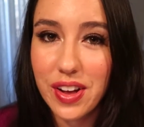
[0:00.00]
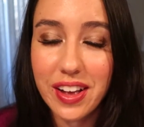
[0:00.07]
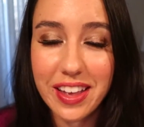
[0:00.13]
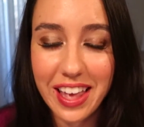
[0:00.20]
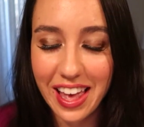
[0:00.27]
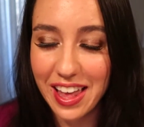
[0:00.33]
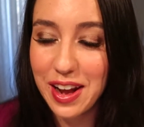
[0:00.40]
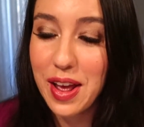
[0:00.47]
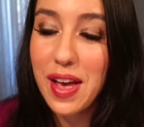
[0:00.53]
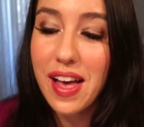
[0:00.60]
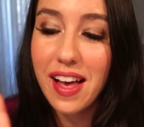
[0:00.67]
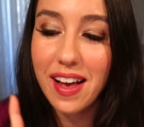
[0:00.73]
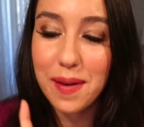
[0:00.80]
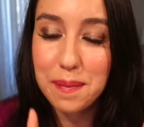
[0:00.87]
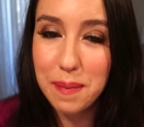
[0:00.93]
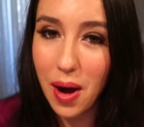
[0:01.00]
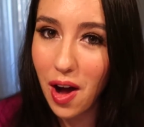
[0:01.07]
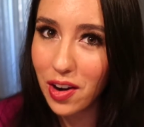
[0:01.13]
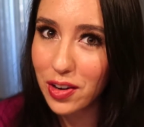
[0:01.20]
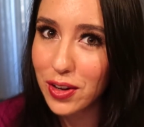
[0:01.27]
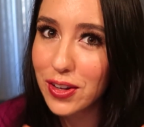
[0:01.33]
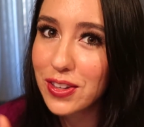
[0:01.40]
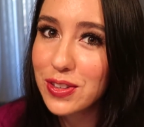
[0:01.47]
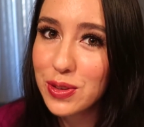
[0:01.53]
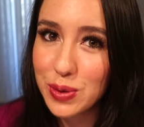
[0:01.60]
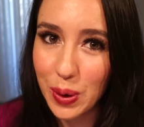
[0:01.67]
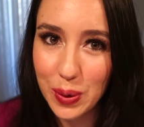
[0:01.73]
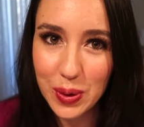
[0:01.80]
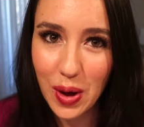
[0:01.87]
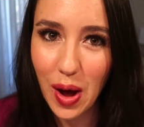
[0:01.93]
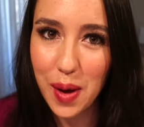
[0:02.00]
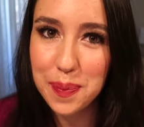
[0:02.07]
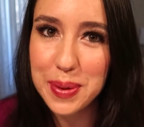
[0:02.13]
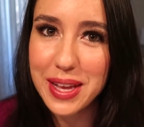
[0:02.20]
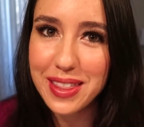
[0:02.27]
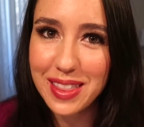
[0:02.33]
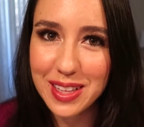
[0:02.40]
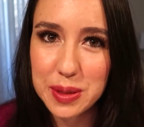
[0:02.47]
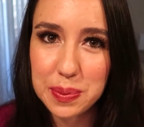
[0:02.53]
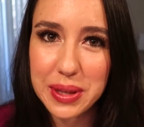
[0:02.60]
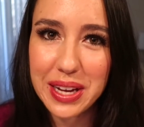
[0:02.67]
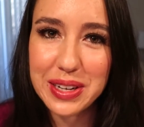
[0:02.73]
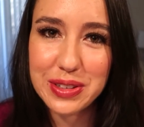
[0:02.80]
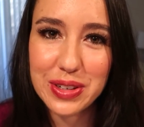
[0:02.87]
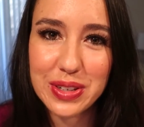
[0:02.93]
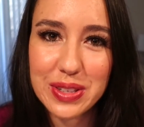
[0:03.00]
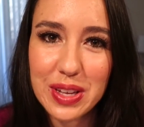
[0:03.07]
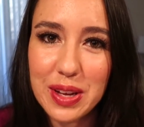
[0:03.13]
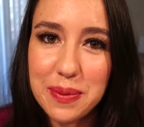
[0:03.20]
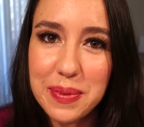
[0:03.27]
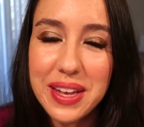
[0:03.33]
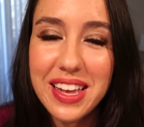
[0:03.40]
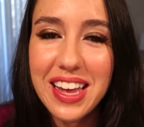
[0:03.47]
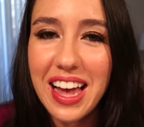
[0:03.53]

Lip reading: Again, model, don't copy, that's plagiarism.